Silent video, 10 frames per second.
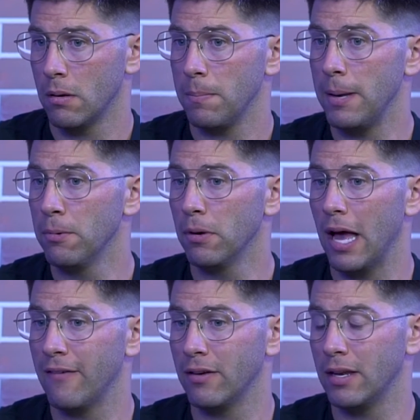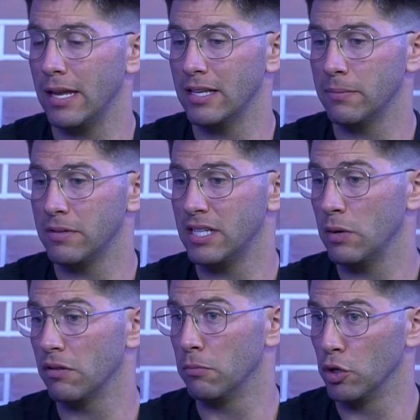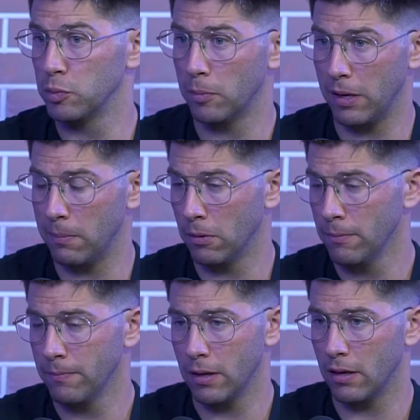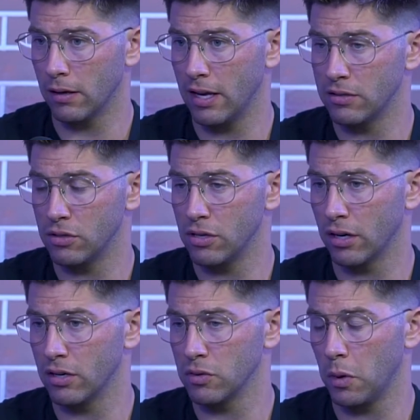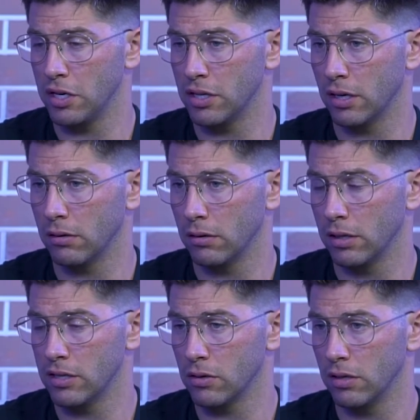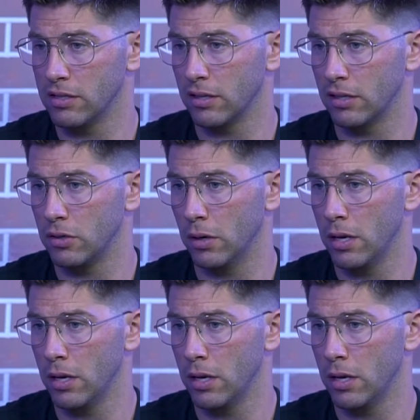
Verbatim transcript: people having intimacy with multiple people, in case there's young ears watching this or listening to it.